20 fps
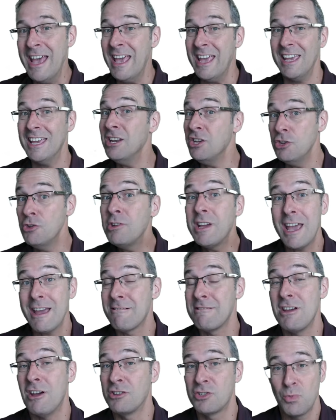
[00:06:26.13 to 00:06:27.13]
In
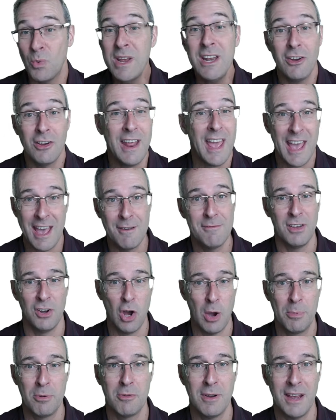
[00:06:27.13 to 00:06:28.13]
eukaryotes, we don't have an
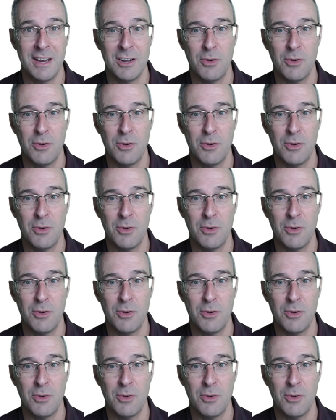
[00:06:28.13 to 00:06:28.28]
operator.